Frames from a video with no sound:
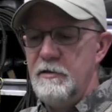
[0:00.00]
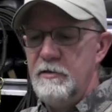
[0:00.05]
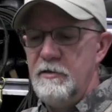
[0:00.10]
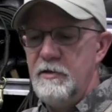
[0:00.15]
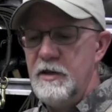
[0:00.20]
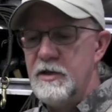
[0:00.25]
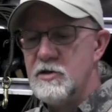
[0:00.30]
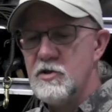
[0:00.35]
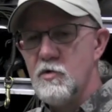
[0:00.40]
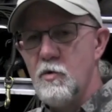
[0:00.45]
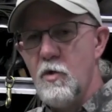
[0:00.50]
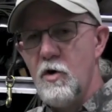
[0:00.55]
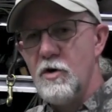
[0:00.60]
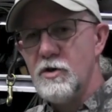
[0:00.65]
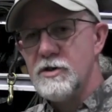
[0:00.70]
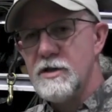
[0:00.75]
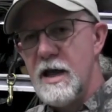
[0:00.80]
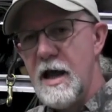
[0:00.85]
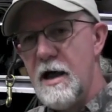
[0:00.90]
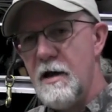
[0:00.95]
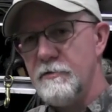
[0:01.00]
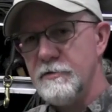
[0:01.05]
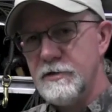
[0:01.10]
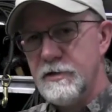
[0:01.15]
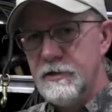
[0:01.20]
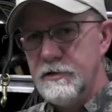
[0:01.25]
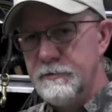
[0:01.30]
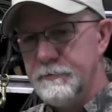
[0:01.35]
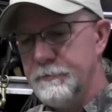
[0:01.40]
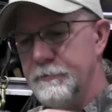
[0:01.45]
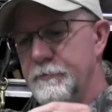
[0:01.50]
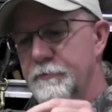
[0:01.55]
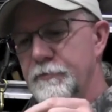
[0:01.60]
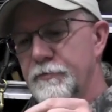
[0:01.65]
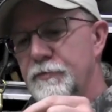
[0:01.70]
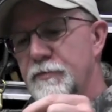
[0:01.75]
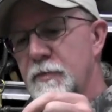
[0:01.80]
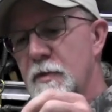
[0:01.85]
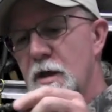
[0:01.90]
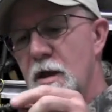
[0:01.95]
this works out
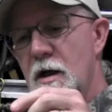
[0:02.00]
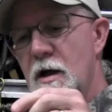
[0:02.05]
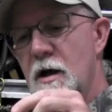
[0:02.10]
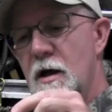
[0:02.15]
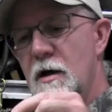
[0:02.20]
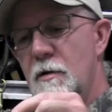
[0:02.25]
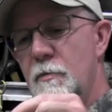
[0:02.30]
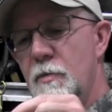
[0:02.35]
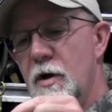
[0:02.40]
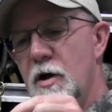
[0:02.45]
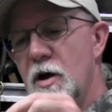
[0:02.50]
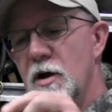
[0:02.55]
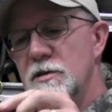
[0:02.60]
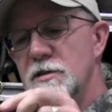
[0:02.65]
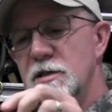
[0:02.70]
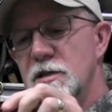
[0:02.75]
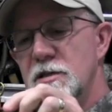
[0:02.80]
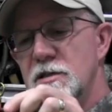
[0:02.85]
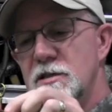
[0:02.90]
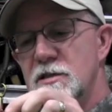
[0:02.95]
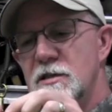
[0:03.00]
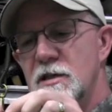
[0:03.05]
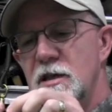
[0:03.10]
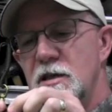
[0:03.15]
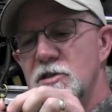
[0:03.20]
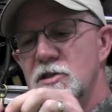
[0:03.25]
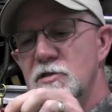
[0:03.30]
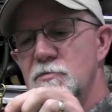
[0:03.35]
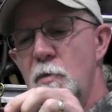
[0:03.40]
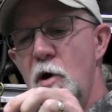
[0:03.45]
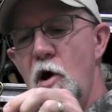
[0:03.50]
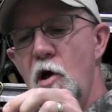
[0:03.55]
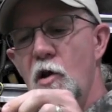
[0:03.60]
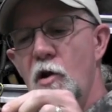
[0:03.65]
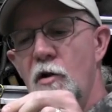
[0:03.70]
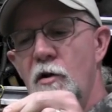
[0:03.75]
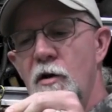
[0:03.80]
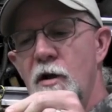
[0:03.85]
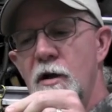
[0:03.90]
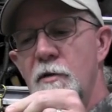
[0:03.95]
because it's
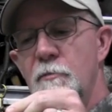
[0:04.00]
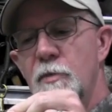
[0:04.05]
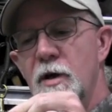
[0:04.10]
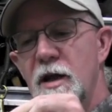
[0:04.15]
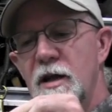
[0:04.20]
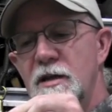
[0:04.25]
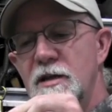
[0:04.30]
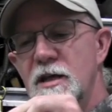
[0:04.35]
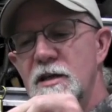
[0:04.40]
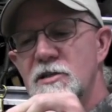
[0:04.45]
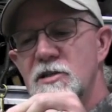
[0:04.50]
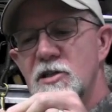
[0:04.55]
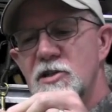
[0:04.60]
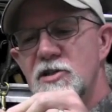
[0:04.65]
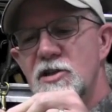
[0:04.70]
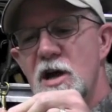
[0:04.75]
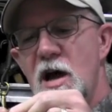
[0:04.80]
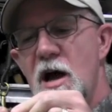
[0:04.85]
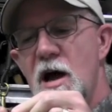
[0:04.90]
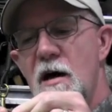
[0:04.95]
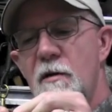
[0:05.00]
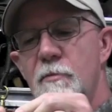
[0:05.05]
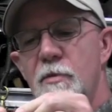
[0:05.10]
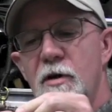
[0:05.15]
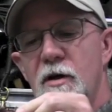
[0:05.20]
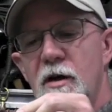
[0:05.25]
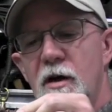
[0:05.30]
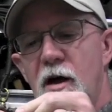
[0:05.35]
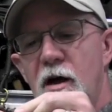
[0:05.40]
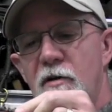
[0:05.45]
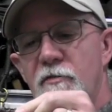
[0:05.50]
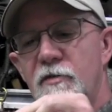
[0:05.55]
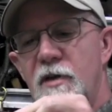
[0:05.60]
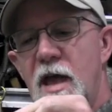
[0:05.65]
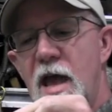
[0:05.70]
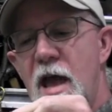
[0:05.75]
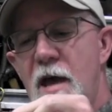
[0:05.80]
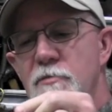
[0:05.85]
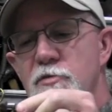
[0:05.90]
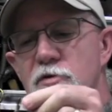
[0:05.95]
smaller, but it does the job of
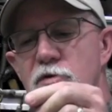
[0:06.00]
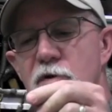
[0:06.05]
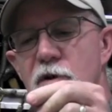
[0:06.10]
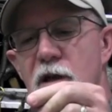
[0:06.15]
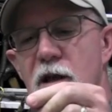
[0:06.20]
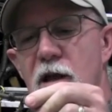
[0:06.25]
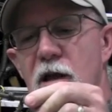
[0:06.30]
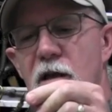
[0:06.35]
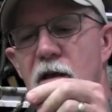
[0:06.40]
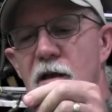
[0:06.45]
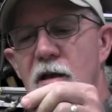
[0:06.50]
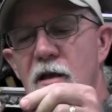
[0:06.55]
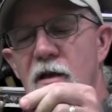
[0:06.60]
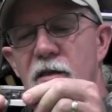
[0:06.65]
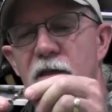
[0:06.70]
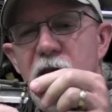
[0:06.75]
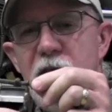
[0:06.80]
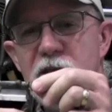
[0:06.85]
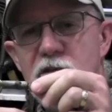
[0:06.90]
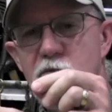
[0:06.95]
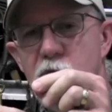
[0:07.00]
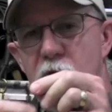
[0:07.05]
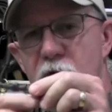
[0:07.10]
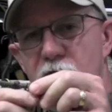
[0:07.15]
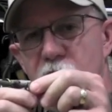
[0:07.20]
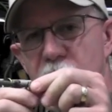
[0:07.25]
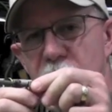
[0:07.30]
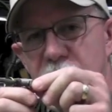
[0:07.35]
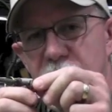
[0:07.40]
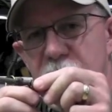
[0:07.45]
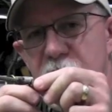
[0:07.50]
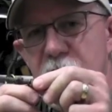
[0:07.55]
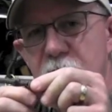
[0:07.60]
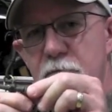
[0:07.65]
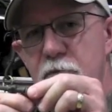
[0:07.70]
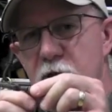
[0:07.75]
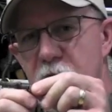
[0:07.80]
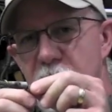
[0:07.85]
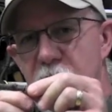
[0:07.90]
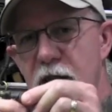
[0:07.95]
capturing that swivel and
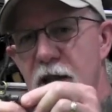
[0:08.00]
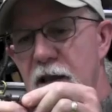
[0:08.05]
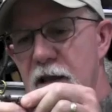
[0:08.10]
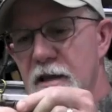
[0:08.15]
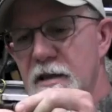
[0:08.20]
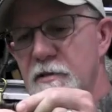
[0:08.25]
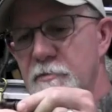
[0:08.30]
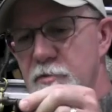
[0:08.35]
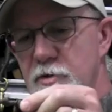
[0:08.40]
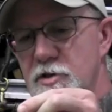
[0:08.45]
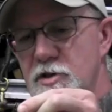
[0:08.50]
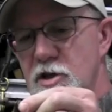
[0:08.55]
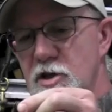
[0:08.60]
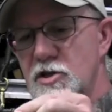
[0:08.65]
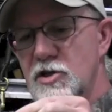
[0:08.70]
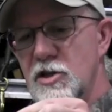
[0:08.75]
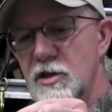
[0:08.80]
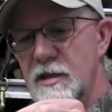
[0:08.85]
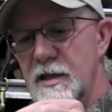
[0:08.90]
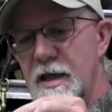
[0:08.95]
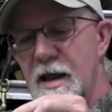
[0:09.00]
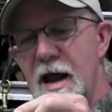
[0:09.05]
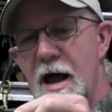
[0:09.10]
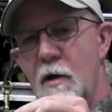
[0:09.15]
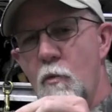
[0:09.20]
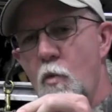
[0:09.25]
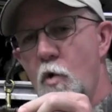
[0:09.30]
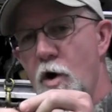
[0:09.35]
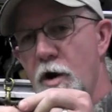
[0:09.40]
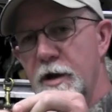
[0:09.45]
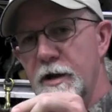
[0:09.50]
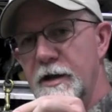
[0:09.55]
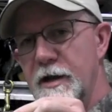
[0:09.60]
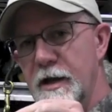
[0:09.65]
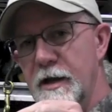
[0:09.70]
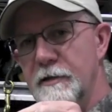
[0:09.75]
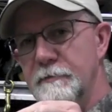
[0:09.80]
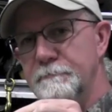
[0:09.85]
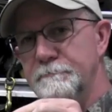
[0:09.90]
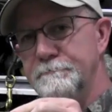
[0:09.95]
keeping it in the position that I want it
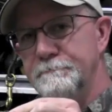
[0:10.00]
in.